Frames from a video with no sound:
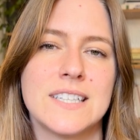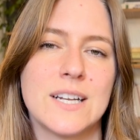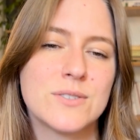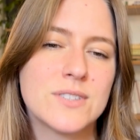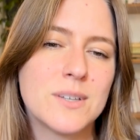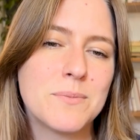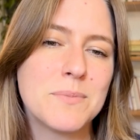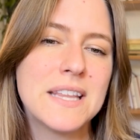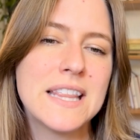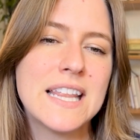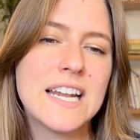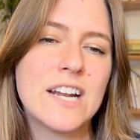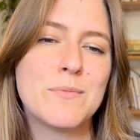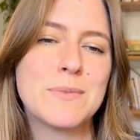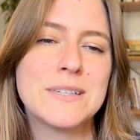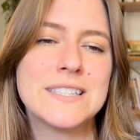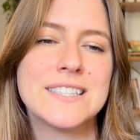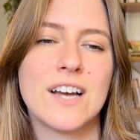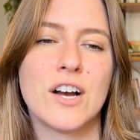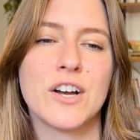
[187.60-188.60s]
Now, something that I've
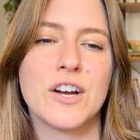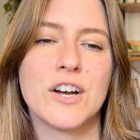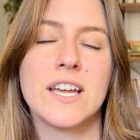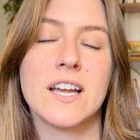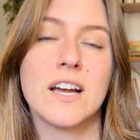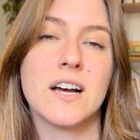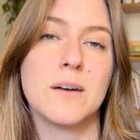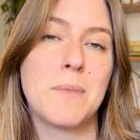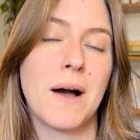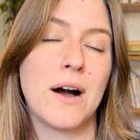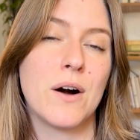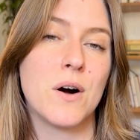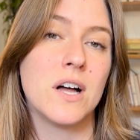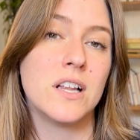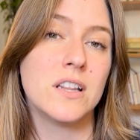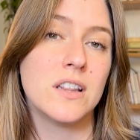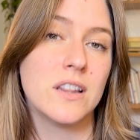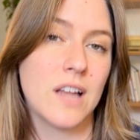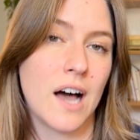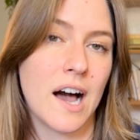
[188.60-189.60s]
been talking about
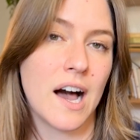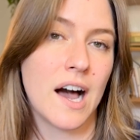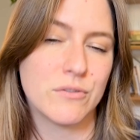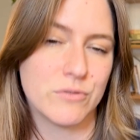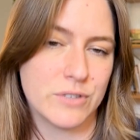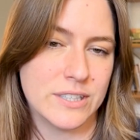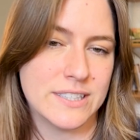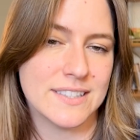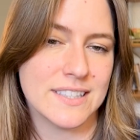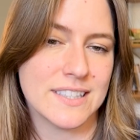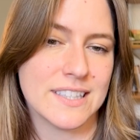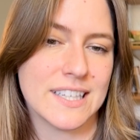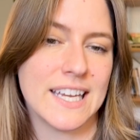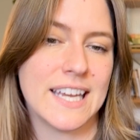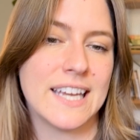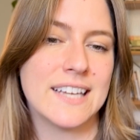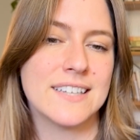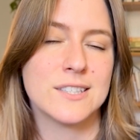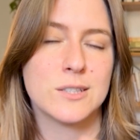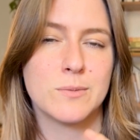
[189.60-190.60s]
a lot
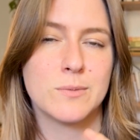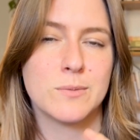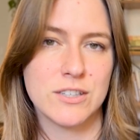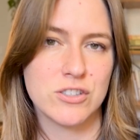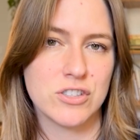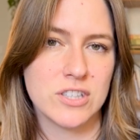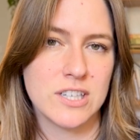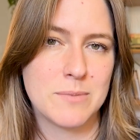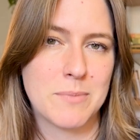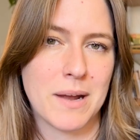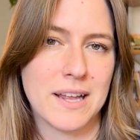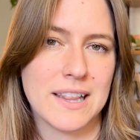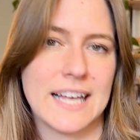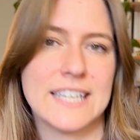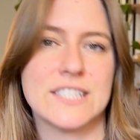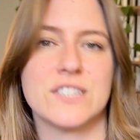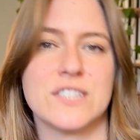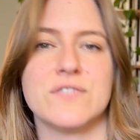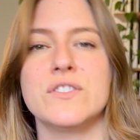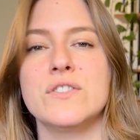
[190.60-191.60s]
recently, especially in my
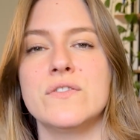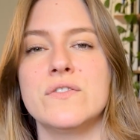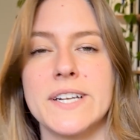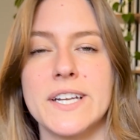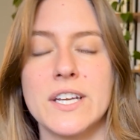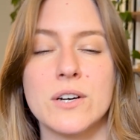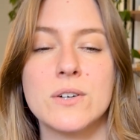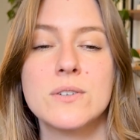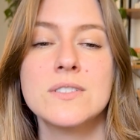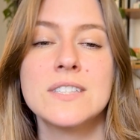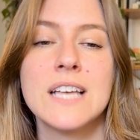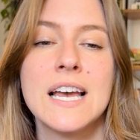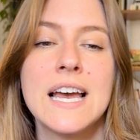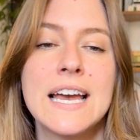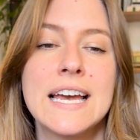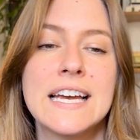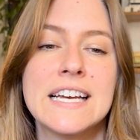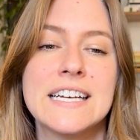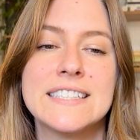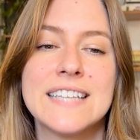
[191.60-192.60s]
last few videos,
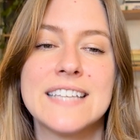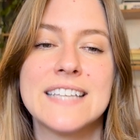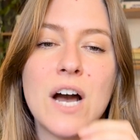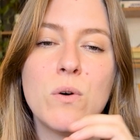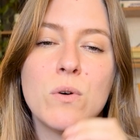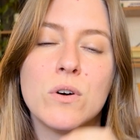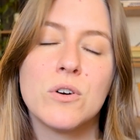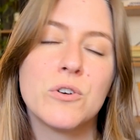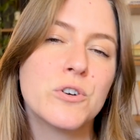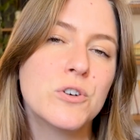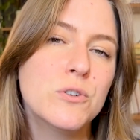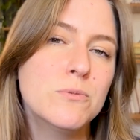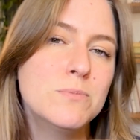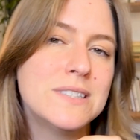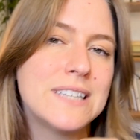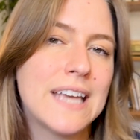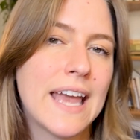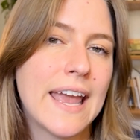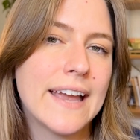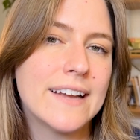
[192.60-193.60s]
is how
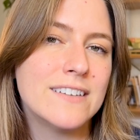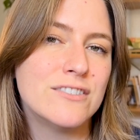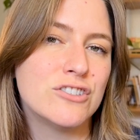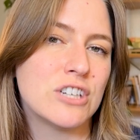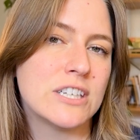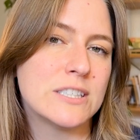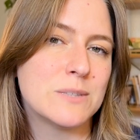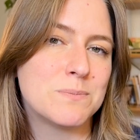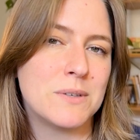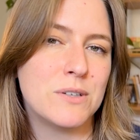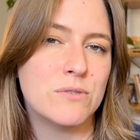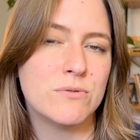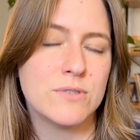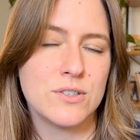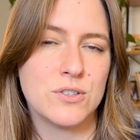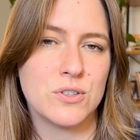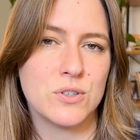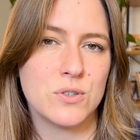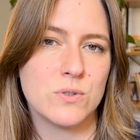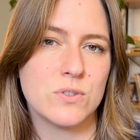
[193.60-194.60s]
herbs can't just be
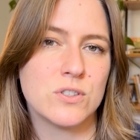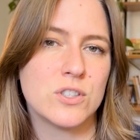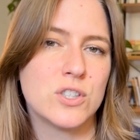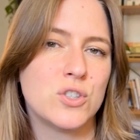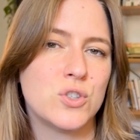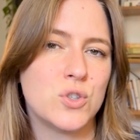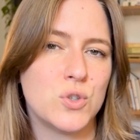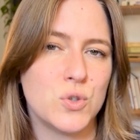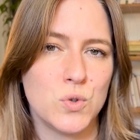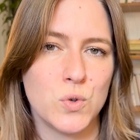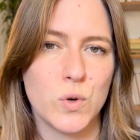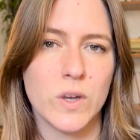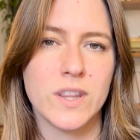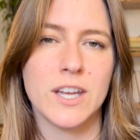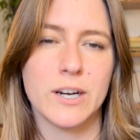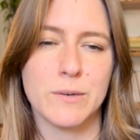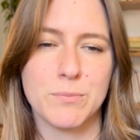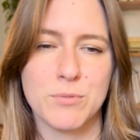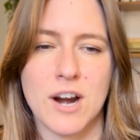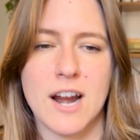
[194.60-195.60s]
reduced to
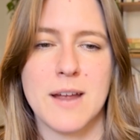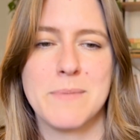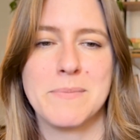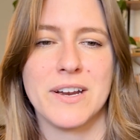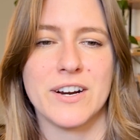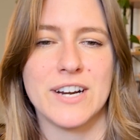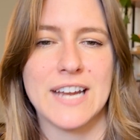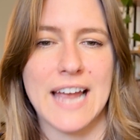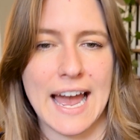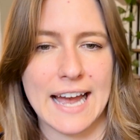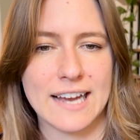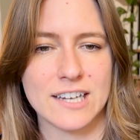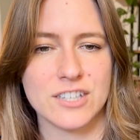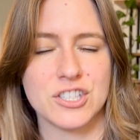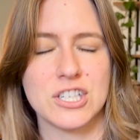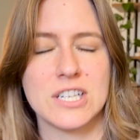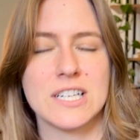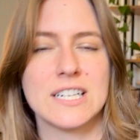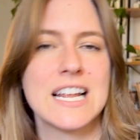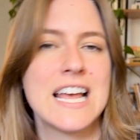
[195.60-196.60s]
their primary
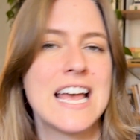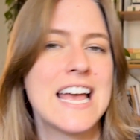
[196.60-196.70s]
action.